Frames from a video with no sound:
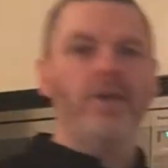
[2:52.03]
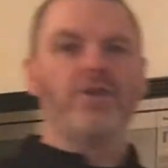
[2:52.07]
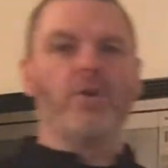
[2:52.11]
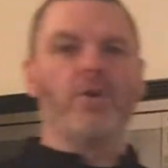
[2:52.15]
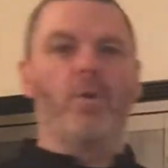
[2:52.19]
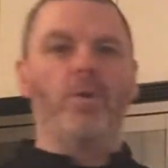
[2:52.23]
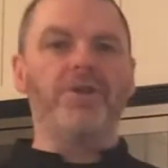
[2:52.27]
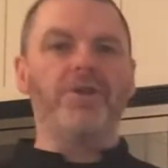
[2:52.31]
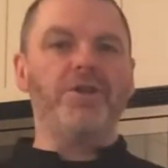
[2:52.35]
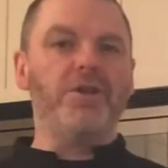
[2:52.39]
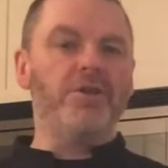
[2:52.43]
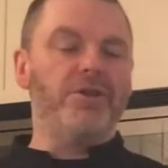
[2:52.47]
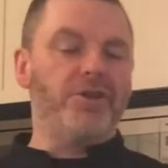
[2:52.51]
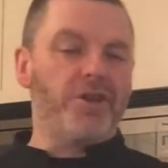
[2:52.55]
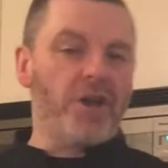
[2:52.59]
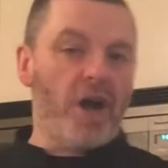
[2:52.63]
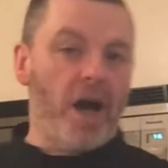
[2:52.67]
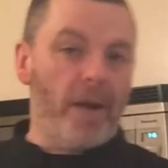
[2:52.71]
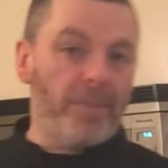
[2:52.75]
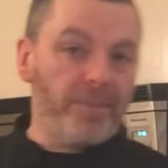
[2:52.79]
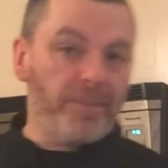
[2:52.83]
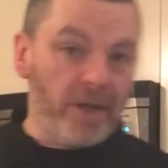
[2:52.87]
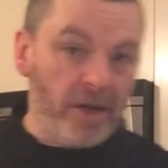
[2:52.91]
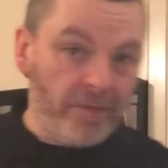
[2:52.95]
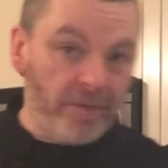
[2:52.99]
So once you've
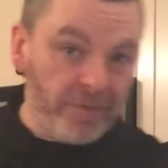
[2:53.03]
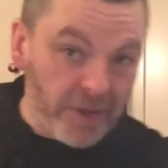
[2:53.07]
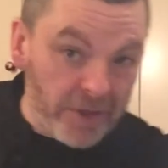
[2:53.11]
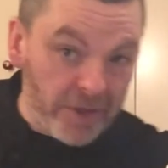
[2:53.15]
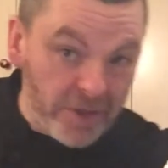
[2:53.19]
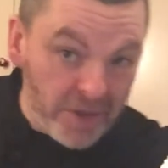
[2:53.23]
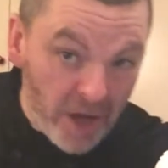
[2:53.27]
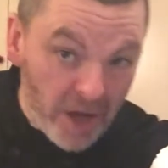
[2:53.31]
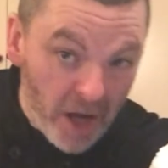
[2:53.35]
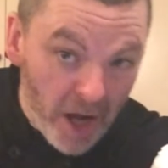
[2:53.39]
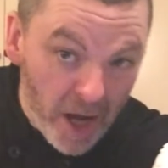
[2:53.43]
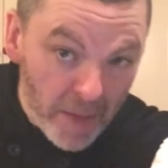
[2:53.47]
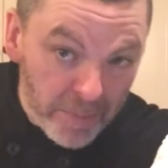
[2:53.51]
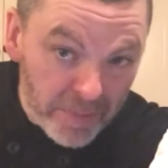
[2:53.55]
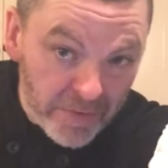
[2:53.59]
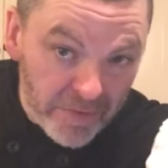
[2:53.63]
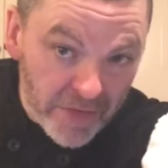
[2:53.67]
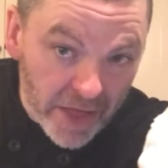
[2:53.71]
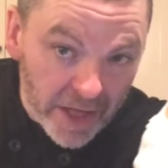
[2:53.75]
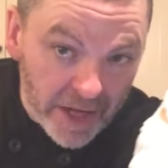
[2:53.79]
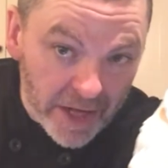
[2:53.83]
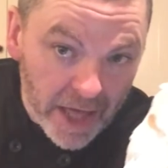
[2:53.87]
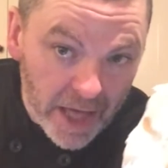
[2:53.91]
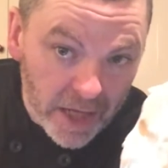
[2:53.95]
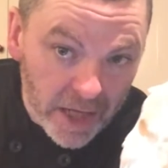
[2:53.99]
chopped off the top of
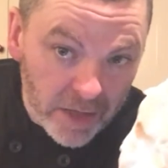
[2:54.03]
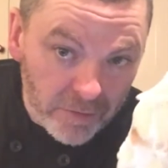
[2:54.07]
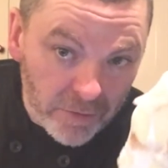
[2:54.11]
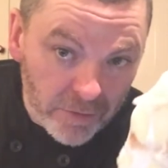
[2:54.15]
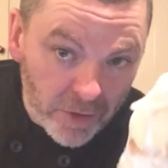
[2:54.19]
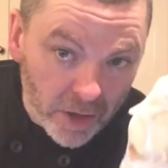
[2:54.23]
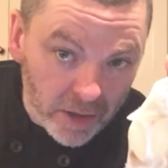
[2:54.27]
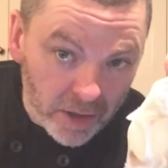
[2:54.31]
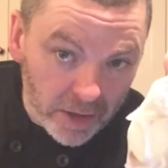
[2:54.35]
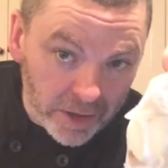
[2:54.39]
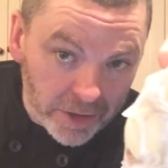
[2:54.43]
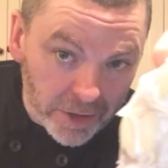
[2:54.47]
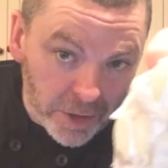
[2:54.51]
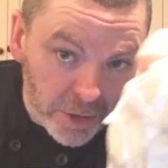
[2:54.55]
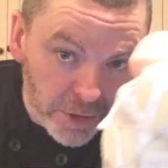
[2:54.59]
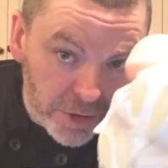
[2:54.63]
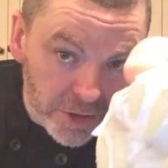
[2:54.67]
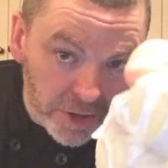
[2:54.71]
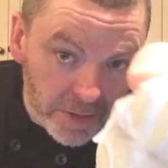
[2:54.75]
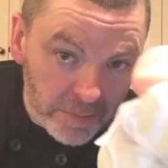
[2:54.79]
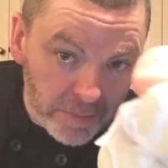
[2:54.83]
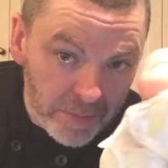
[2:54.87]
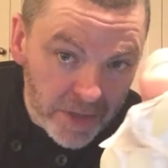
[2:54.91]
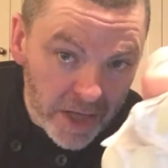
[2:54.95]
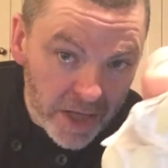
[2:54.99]
that head of garlic, you
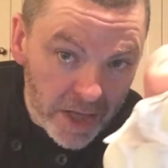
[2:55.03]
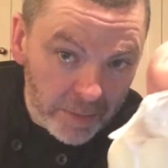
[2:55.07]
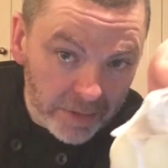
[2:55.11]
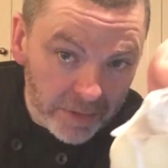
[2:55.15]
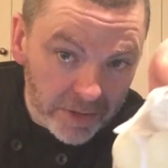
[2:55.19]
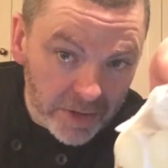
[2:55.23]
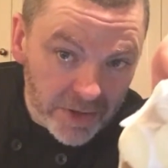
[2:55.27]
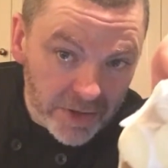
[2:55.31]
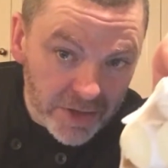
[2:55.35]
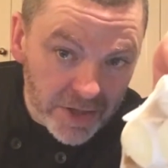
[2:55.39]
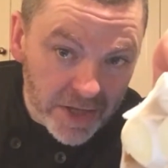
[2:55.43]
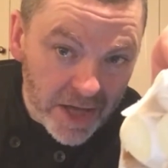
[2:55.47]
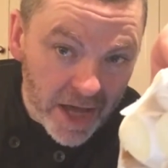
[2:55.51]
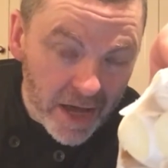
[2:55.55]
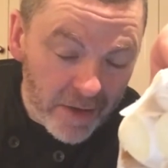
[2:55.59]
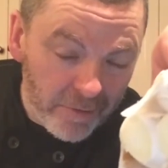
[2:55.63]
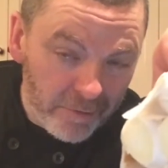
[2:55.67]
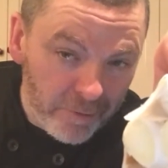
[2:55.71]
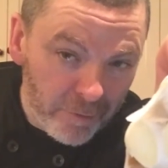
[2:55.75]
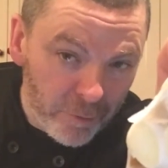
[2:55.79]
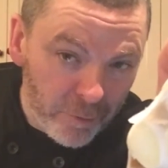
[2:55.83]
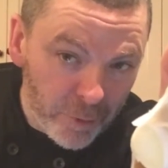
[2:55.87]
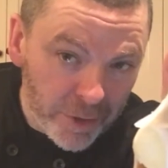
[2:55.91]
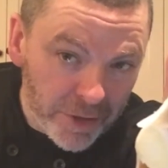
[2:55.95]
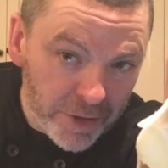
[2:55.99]
should be able to see
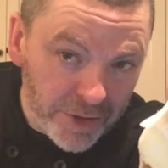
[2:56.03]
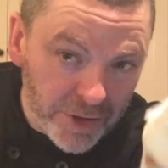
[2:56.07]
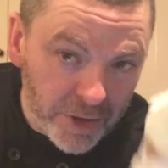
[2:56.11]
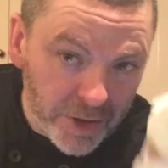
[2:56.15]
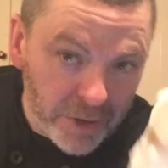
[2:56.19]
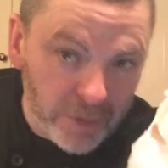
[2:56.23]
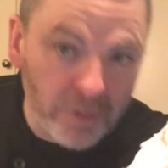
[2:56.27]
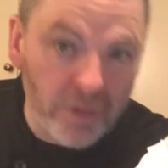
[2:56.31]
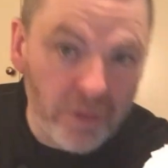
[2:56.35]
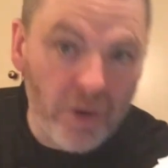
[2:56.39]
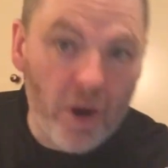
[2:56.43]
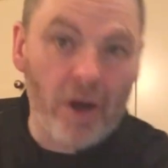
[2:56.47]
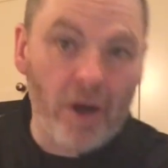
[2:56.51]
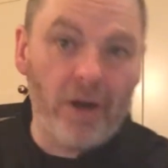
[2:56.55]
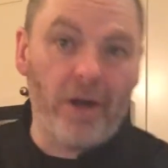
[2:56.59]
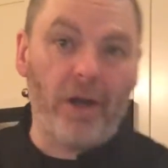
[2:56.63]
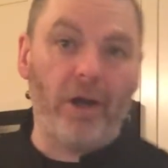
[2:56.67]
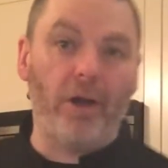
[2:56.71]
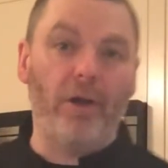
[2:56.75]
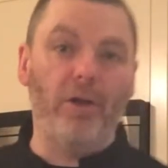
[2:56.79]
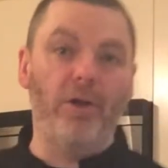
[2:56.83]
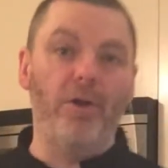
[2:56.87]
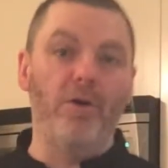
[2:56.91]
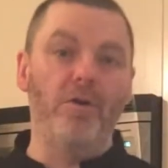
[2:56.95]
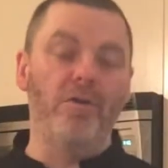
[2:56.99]
every single
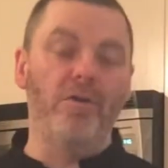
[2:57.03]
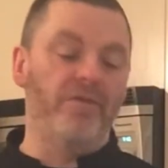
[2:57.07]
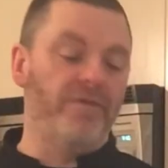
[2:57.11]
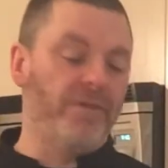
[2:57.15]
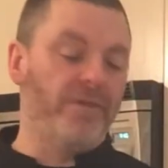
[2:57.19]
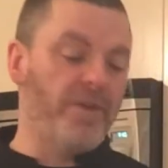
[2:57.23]
garlic clove.